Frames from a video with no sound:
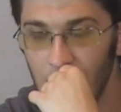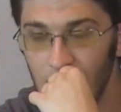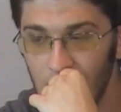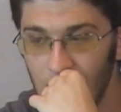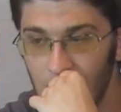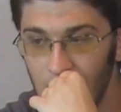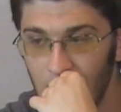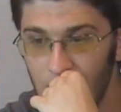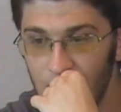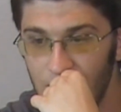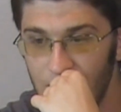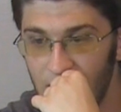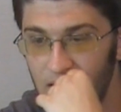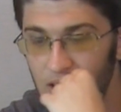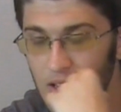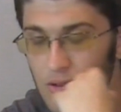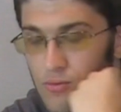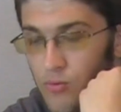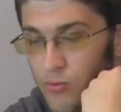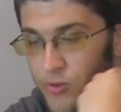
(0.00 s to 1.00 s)

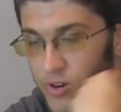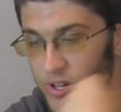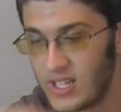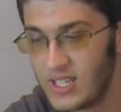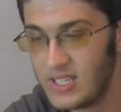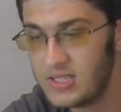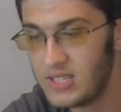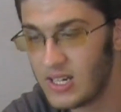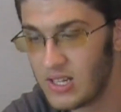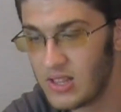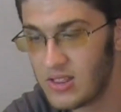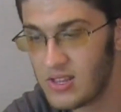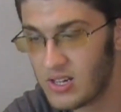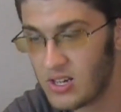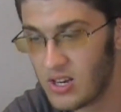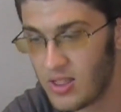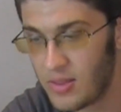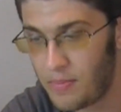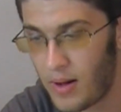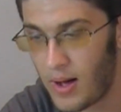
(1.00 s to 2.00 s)
They didn't release
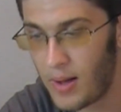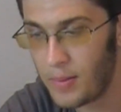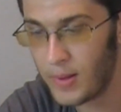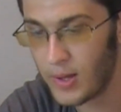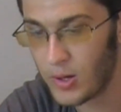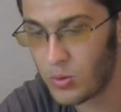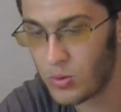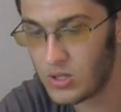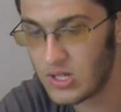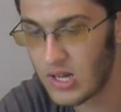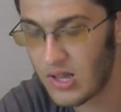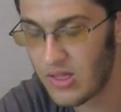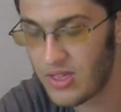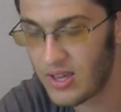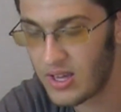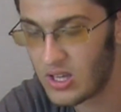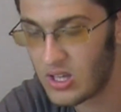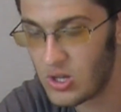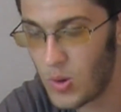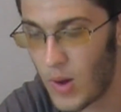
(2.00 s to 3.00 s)
anything to the public, which
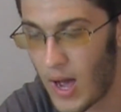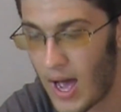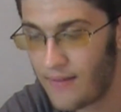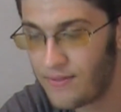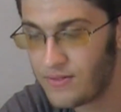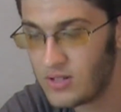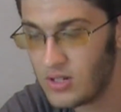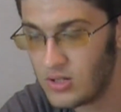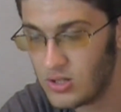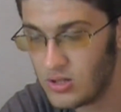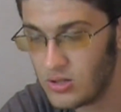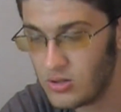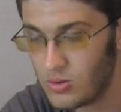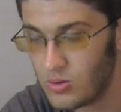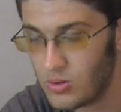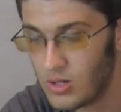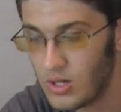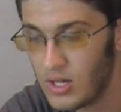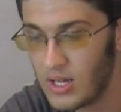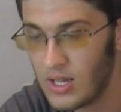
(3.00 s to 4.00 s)
I think you have to
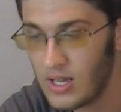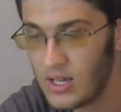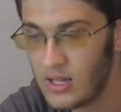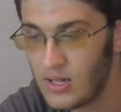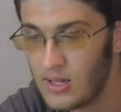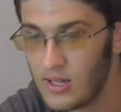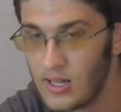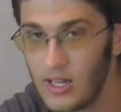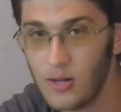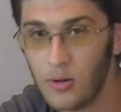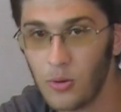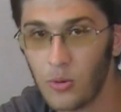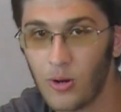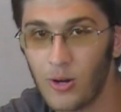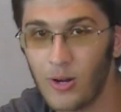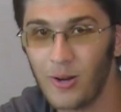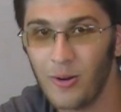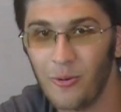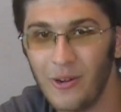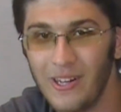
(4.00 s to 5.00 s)
do in
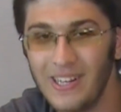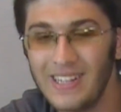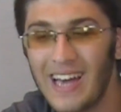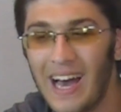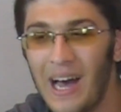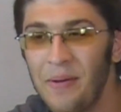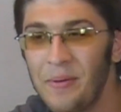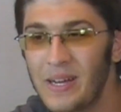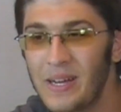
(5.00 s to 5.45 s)
order to win